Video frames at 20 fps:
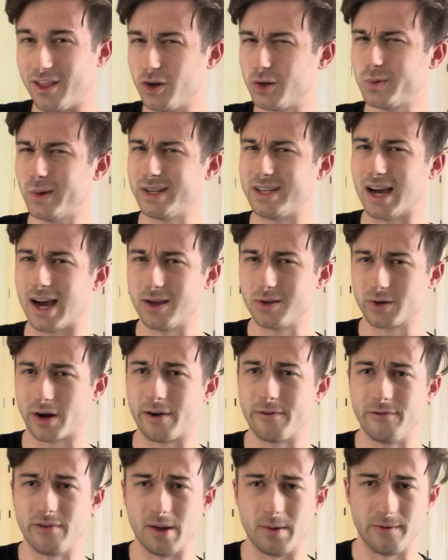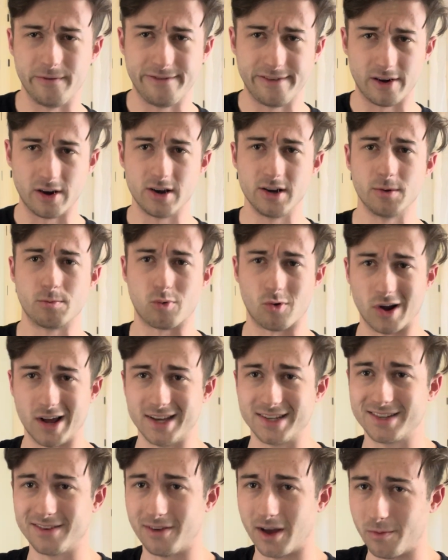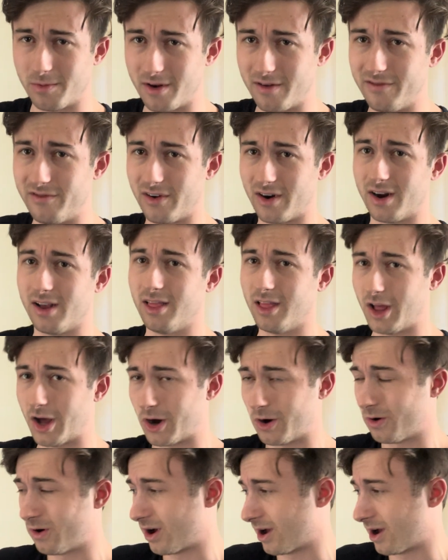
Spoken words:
been times where I've been very depressed, I've been very low,